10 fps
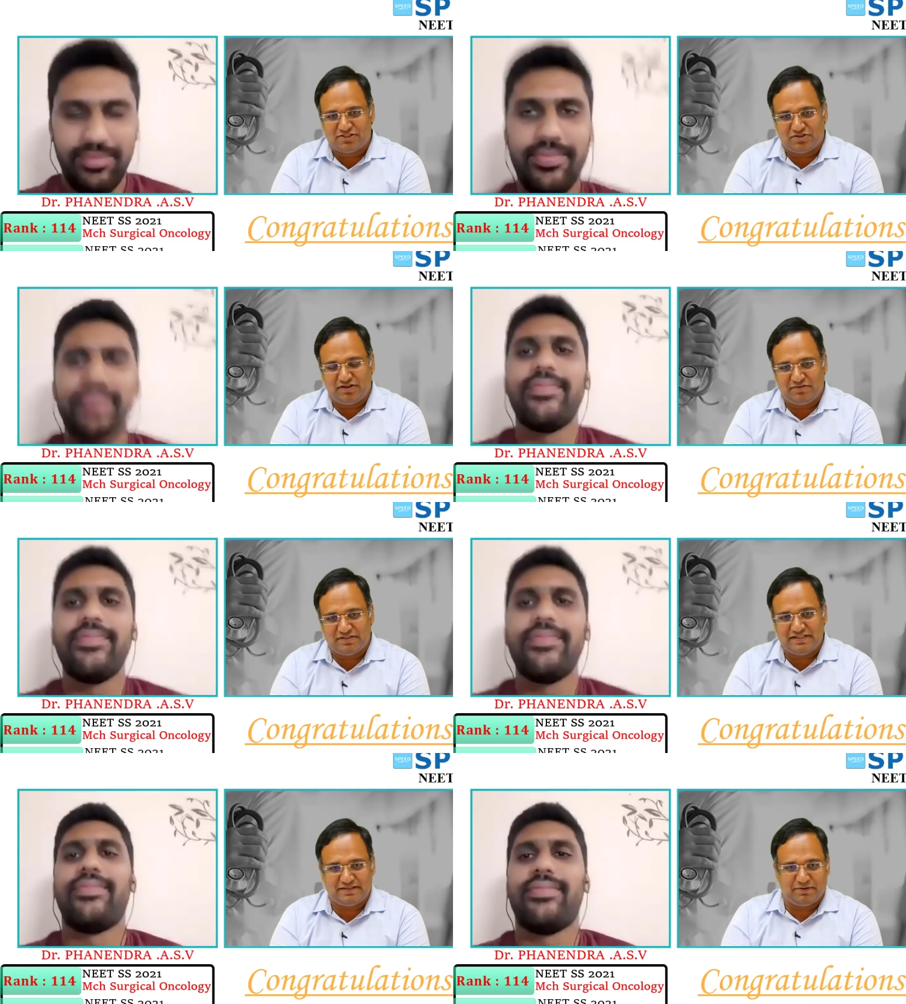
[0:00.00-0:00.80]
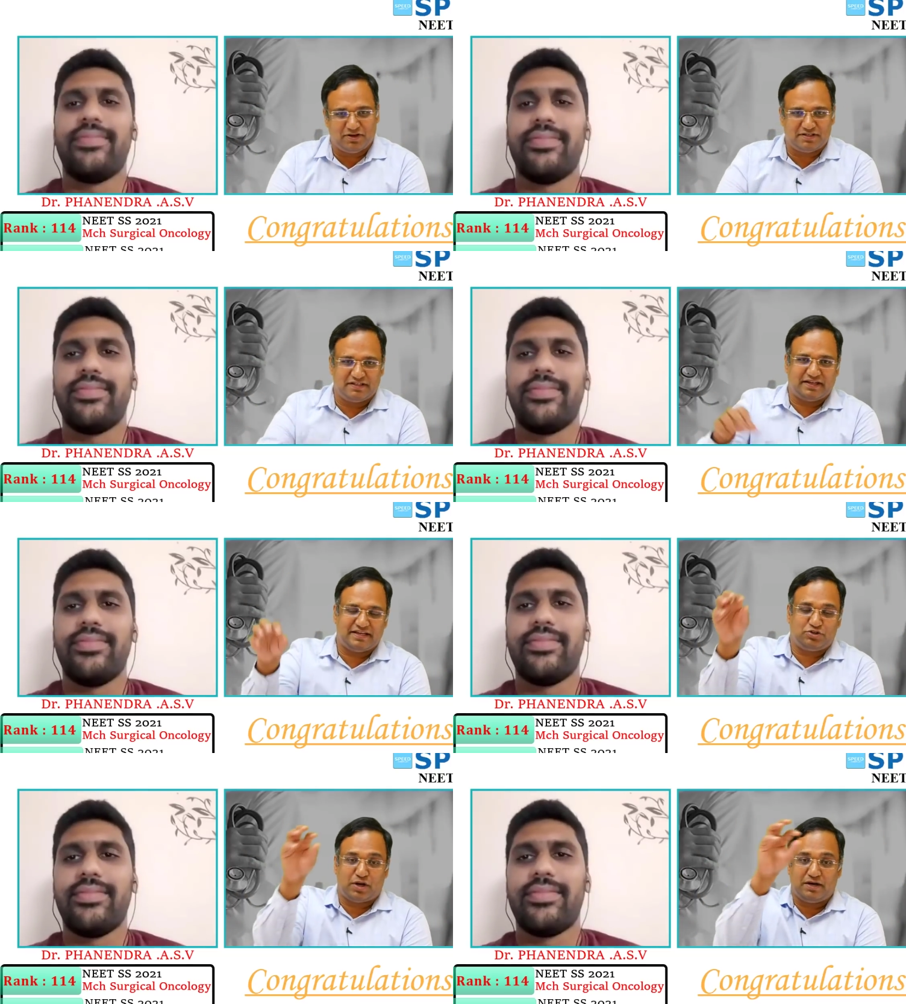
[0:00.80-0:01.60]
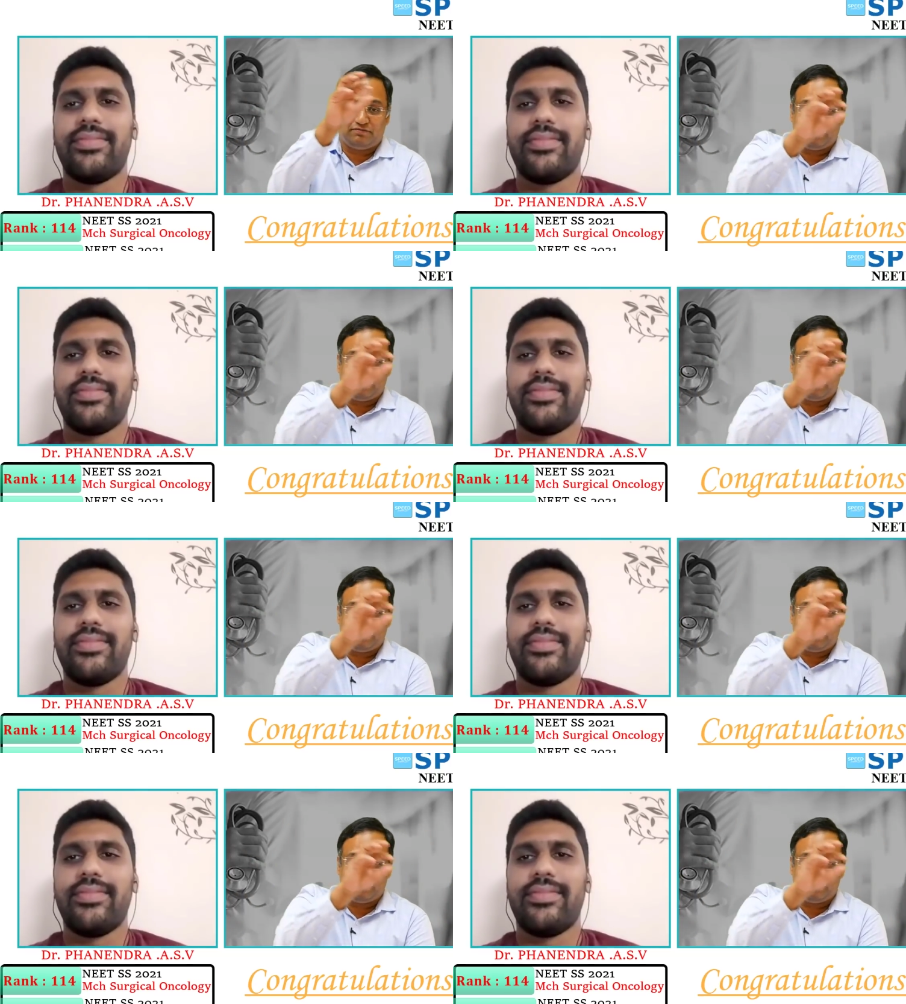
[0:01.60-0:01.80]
Speaker 1: So it was easy because in case you can't